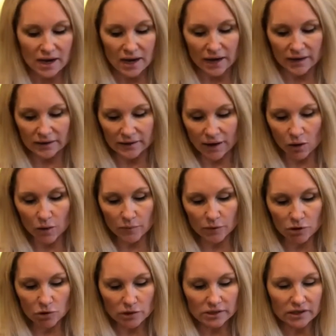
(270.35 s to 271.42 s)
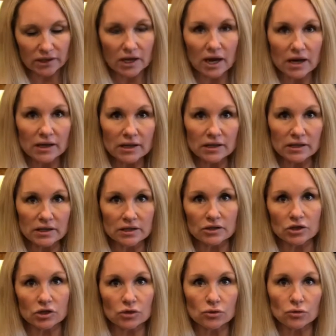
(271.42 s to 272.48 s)
and now I'm going to cut it
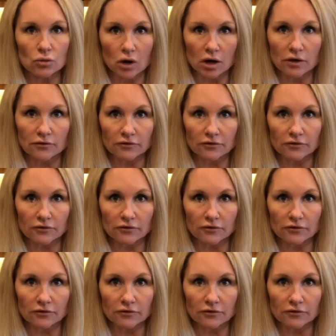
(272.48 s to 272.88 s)
into our